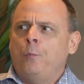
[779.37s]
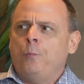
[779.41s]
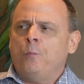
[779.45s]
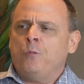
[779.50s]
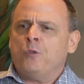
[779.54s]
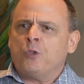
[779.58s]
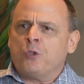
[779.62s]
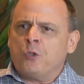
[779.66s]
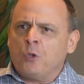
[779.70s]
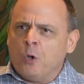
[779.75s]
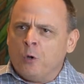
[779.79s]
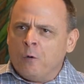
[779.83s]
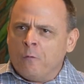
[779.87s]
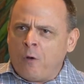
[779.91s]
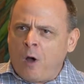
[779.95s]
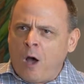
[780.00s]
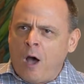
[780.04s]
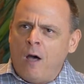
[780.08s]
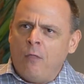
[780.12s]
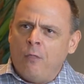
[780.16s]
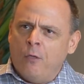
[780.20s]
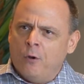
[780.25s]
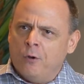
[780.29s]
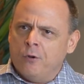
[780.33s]
serve
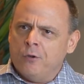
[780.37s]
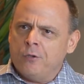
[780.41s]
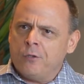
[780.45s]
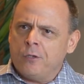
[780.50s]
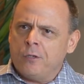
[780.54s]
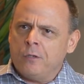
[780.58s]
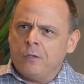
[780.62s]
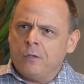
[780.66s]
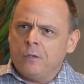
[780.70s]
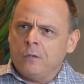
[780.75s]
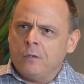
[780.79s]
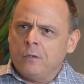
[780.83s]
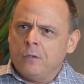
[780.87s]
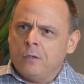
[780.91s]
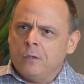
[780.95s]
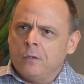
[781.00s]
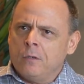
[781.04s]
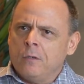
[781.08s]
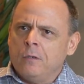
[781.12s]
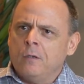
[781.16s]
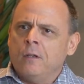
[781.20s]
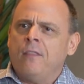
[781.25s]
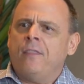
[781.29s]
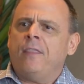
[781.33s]
others,
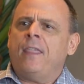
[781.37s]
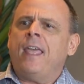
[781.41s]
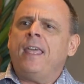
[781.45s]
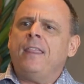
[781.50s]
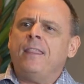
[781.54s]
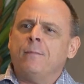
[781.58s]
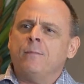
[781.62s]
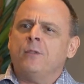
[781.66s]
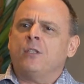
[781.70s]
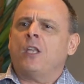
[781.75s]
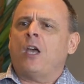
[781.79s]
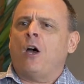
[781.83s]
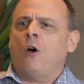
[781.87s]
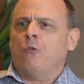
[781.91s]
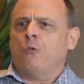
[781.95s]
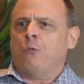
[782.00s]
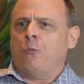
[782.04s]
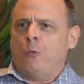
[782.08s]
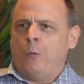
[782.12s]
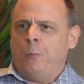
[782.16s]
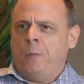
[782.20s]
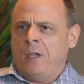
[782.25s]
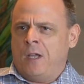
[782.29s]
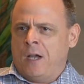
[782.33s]
they themselves
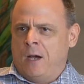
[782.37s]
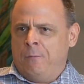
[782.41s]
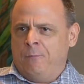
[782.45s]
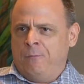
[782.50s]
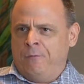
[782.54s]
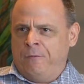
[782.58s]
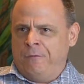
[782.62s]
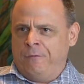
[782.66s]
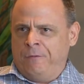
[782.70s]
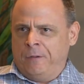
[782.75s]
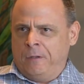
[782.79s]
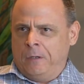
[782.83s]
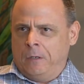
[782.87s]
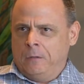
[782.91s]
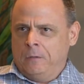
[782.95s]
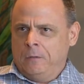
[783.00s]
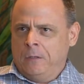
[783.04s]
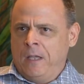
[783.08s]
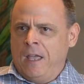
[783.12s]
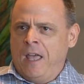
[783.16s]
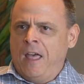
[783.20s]
will become fulfilled.